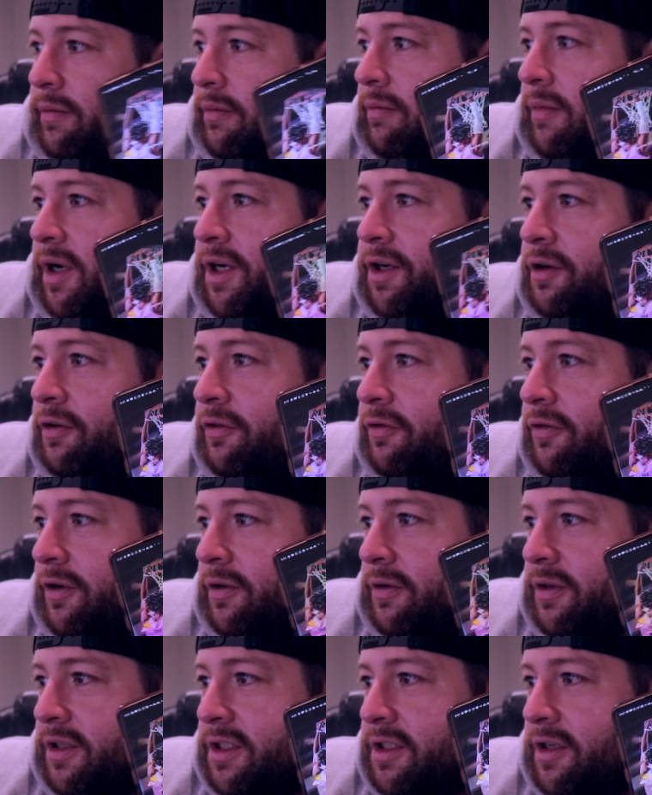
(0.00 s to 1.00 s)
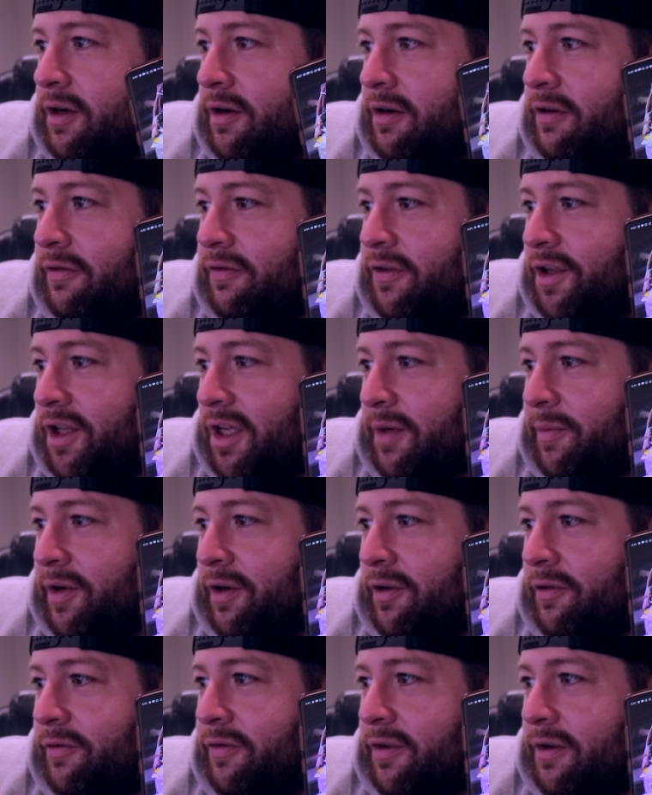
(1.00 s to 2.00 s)
My new phone is starting to feel like my
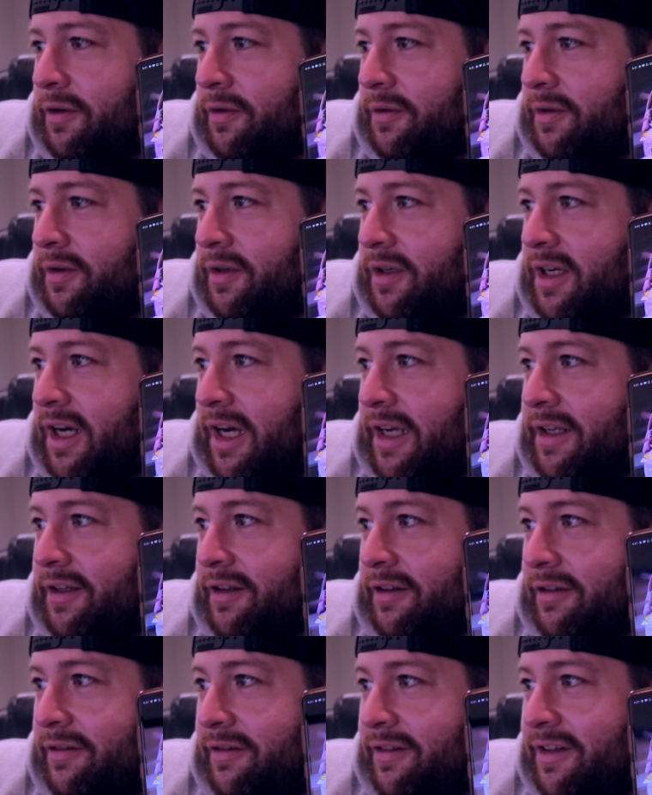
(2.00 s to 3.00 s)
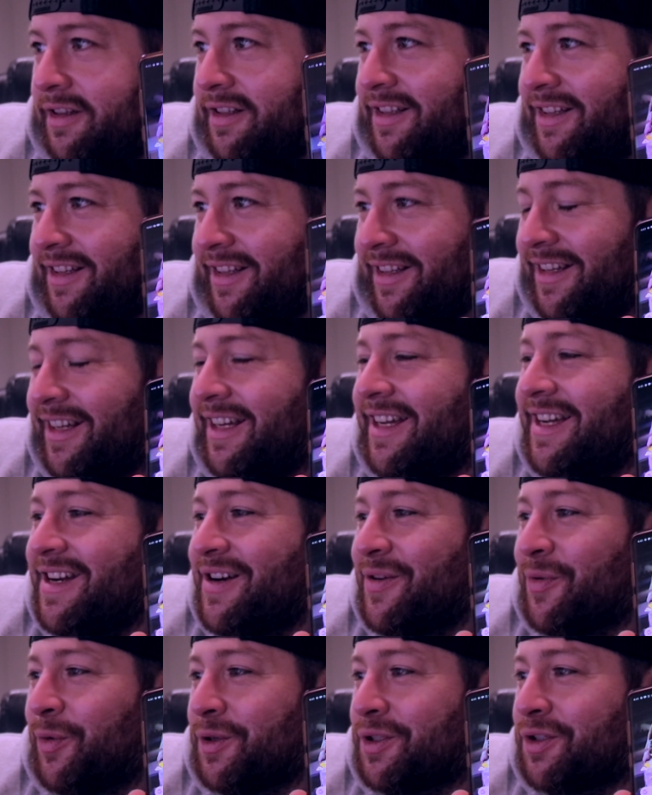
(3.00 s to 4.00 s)
old phone, kind
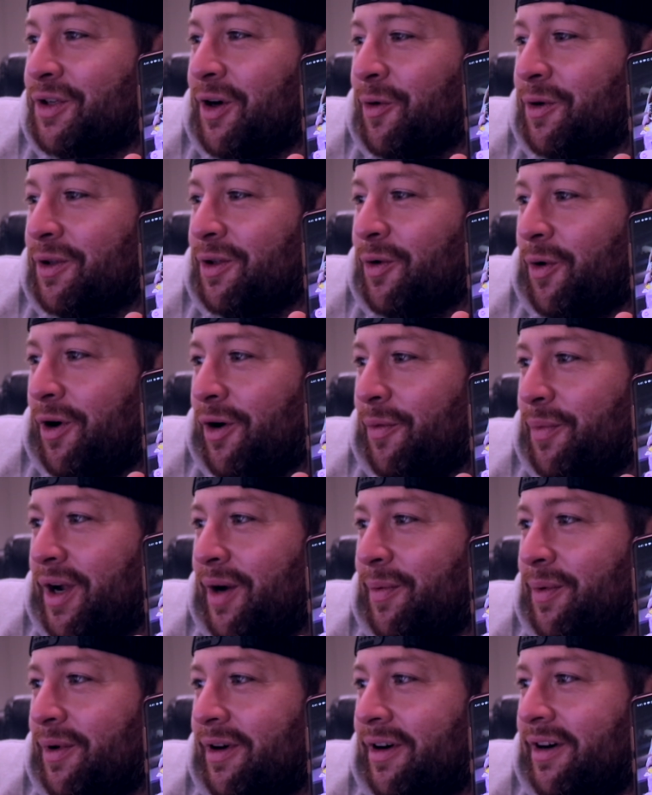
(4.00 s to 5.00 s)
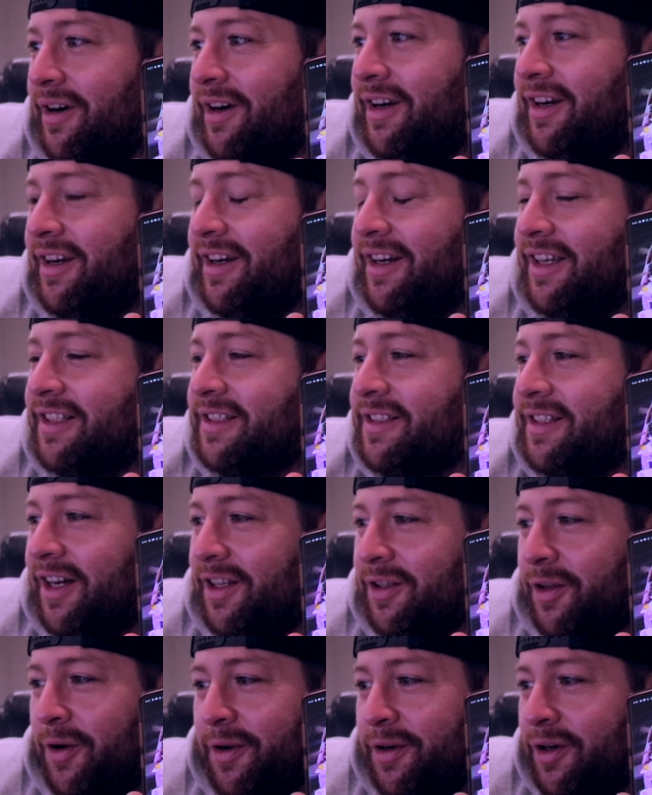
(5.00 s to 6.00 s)
of. We'll start with the wallpaper. It's
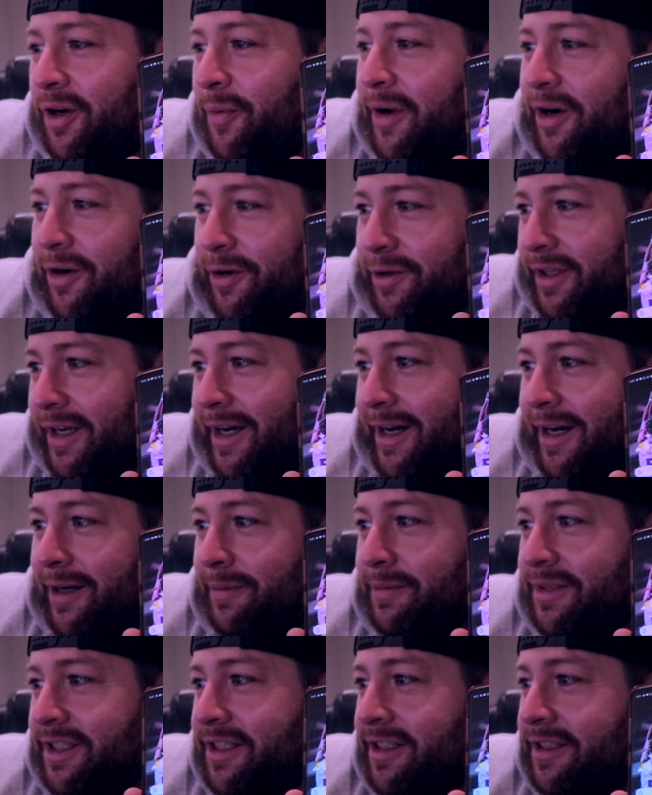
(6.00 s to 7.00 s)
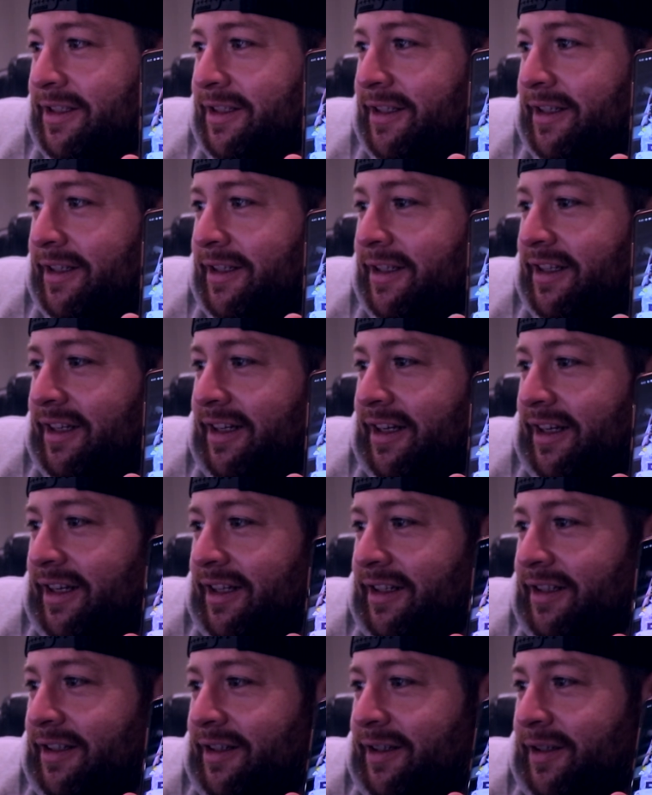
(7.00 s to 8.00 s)
downloading all my old apps,
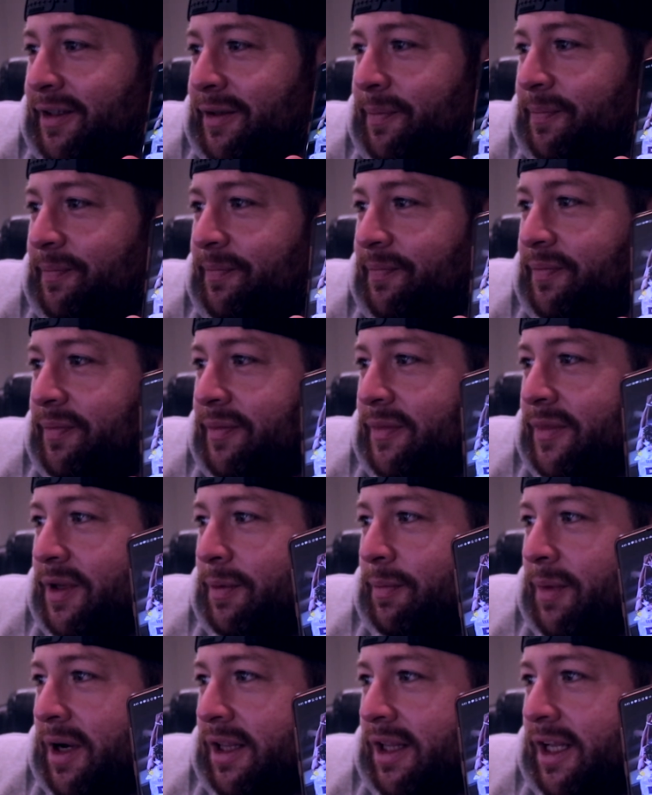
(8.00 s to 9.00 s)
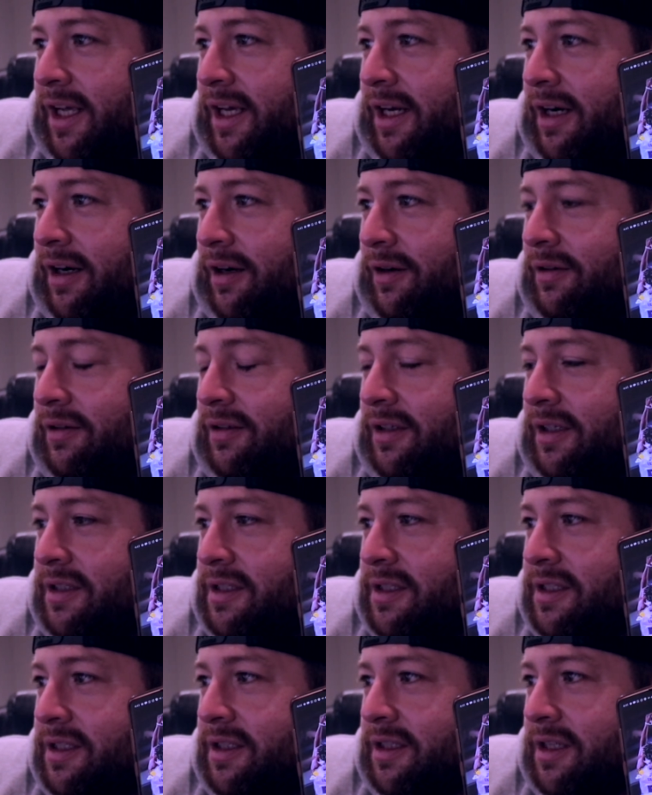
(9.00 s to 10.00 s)
and my layout
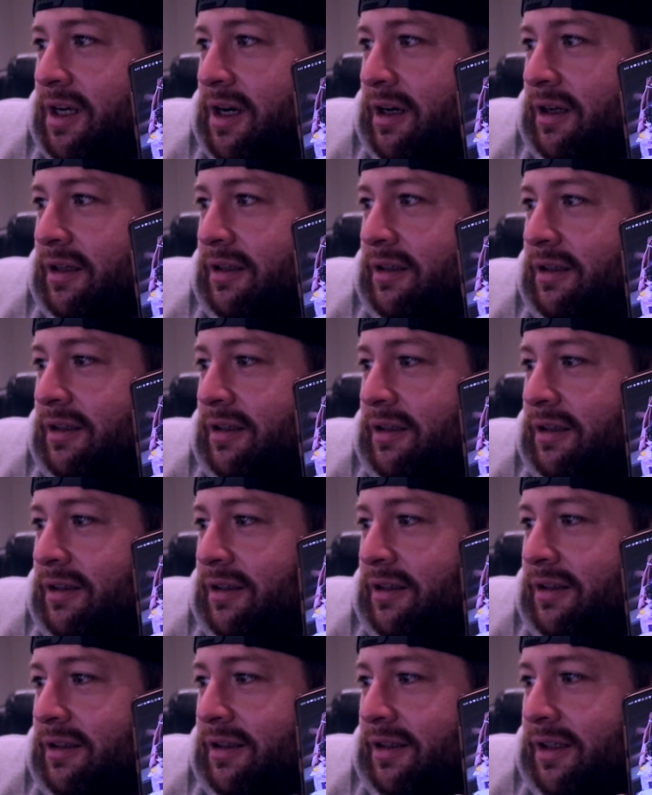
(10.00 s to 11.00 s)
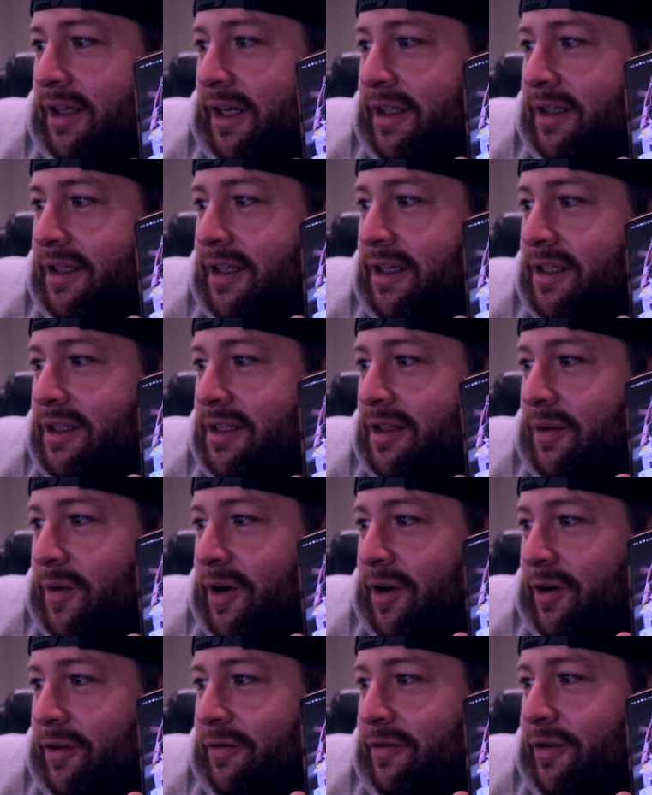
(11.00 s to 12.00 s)
is not like this on
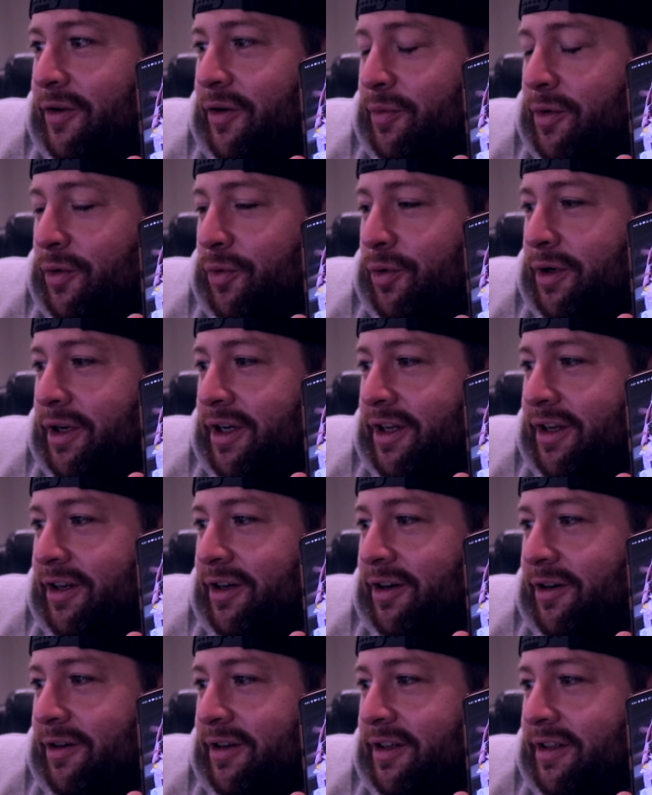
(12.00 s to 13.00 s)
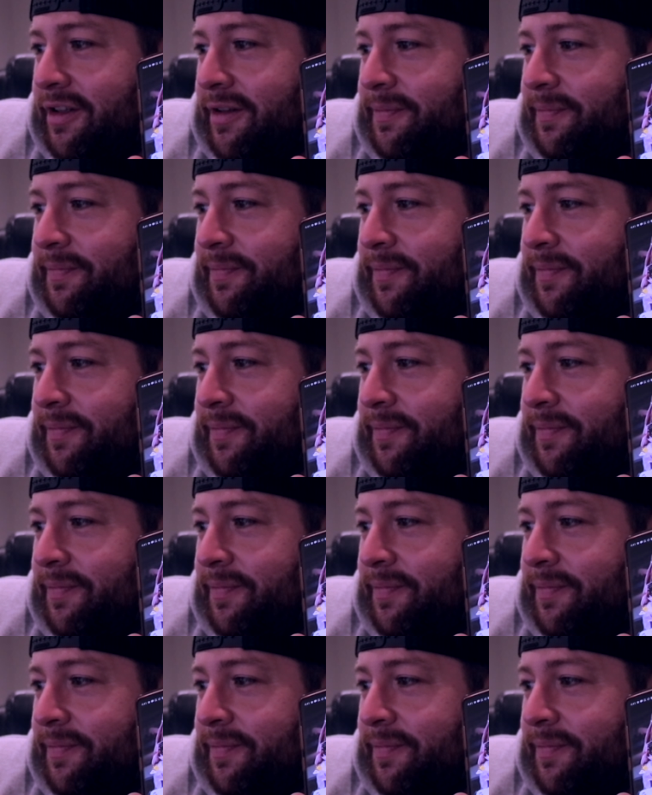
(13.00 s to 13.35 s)
my old phone, but we'll get it going.